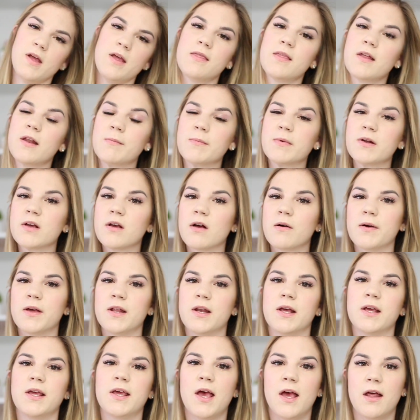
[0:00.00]
And then I'm going to go
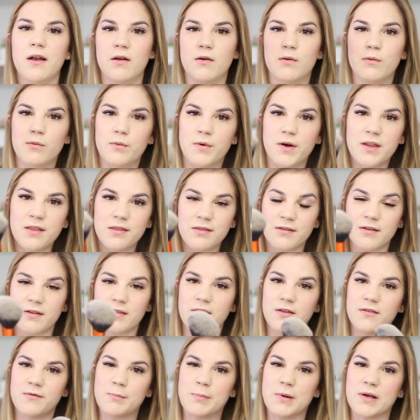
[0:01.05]
in again with
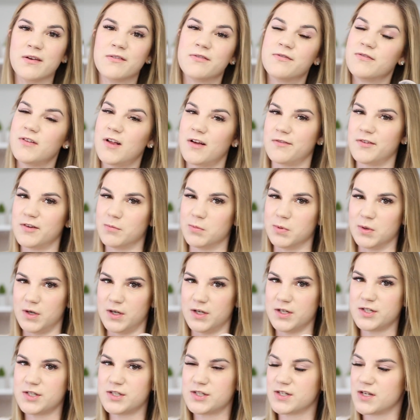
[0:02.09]
the big fluffy
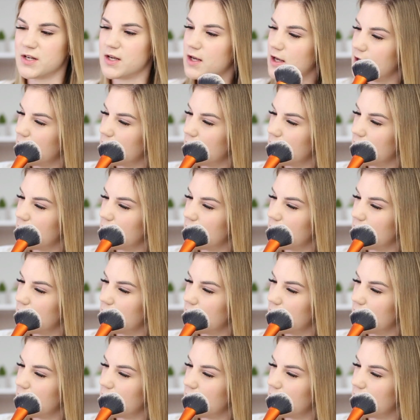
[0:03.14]
brush